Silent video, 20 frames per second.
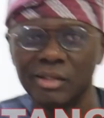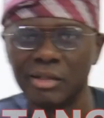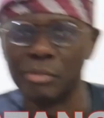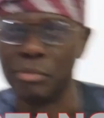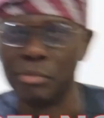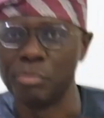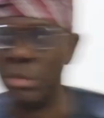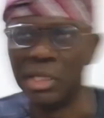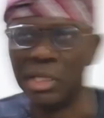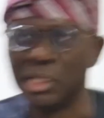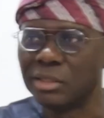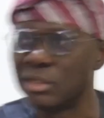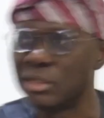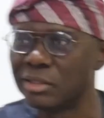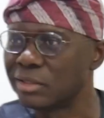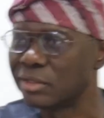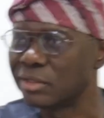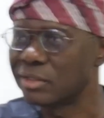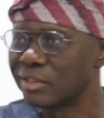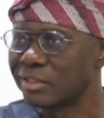
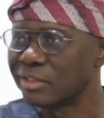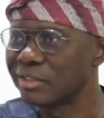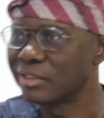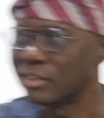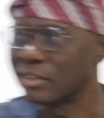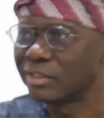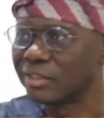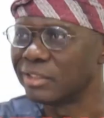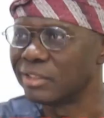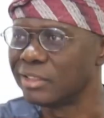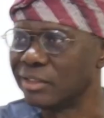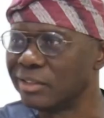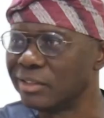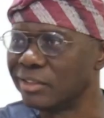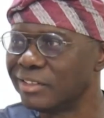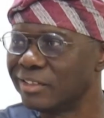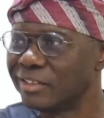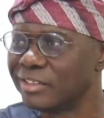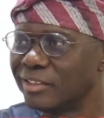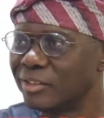Mint's
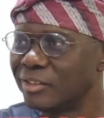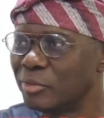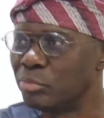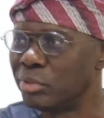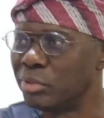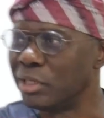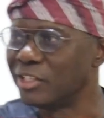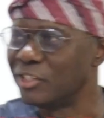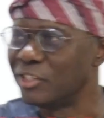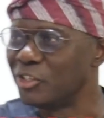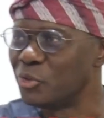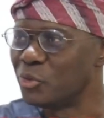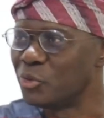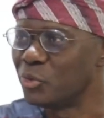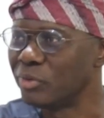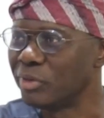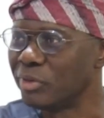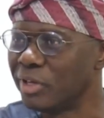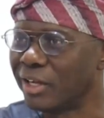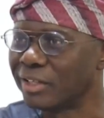brand
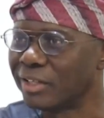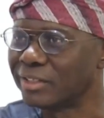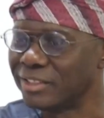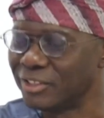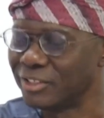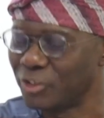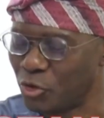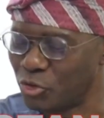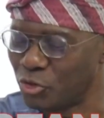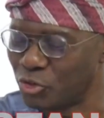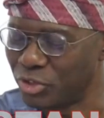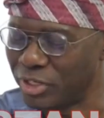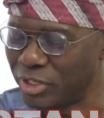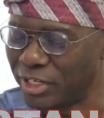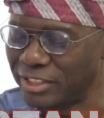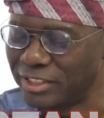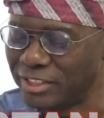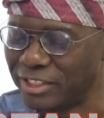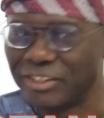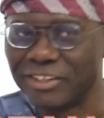new Acting
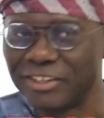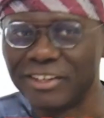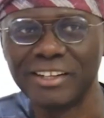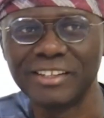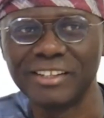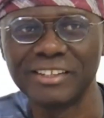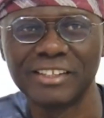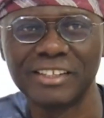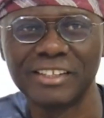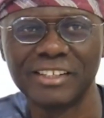Controller General, is